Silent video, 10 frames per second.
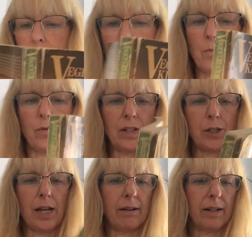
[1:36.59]
I'm not
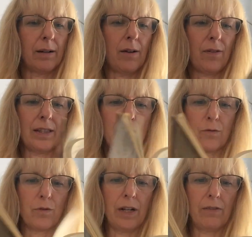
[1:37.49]
vegetarian, I find this
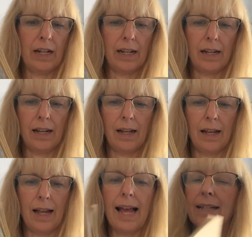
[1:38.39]
really, really
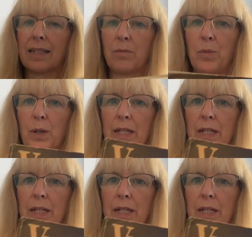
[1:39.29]
excellent book.